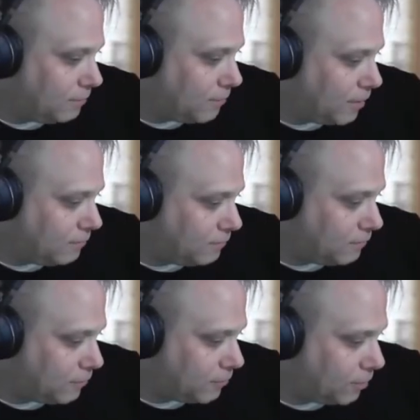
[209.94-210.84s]
my
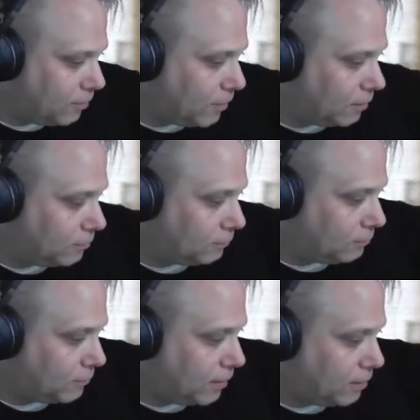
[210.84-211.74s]
soda,
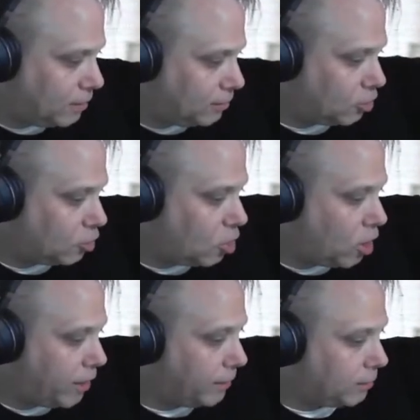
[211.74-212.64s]
my uh,
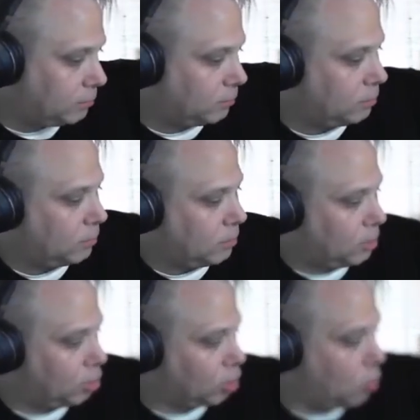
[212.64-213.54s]
LaCroix,
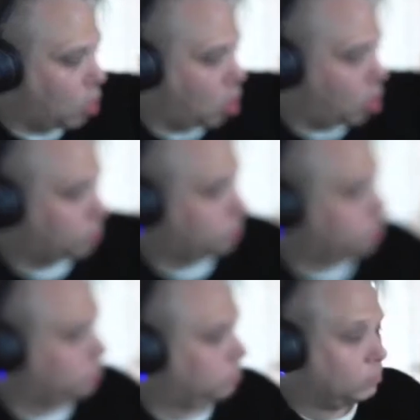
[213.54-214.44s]
LaCroix,
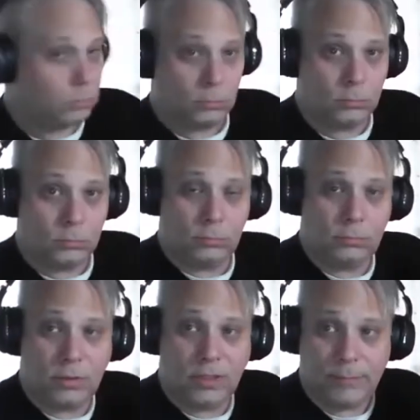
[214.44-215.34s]

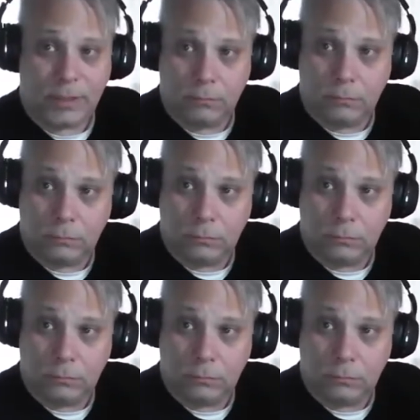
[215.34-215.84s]
lemon.